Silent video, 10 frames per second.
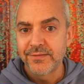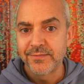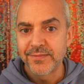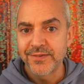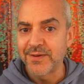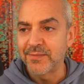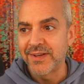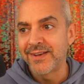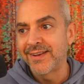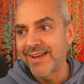So,
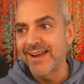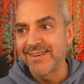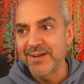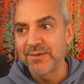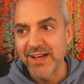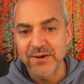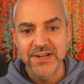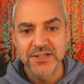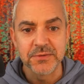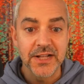and kind of deal with that
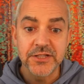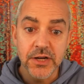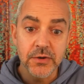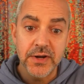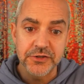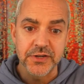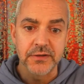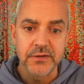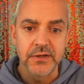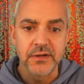question, but that's a good
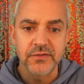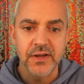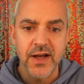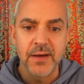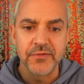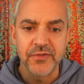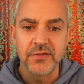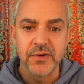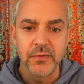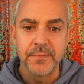question. You know, it's common for
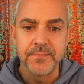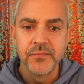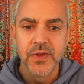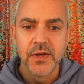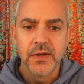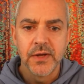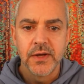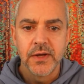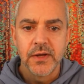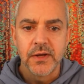everyone.
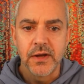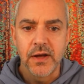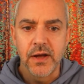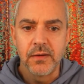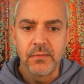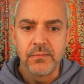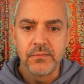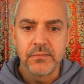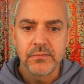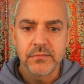
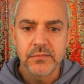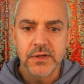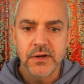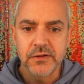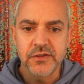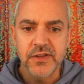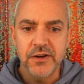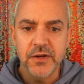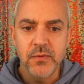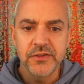Eric says,
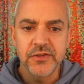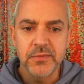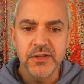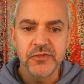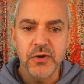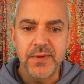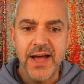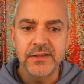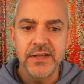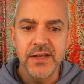how do you want something so
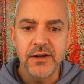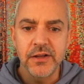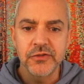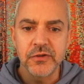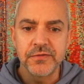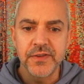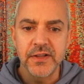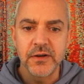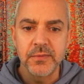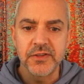badly yet also feel
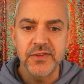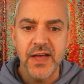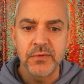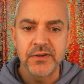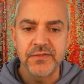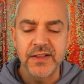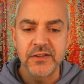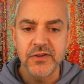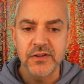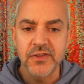a little bit sad when it finally
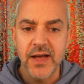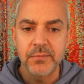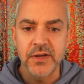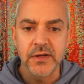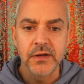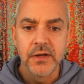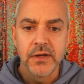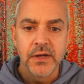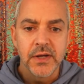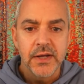starts happening?
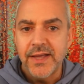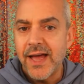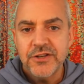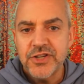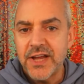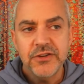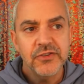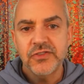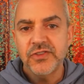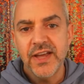Yeah. Change
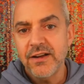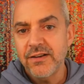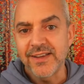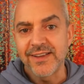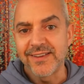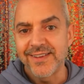is scary.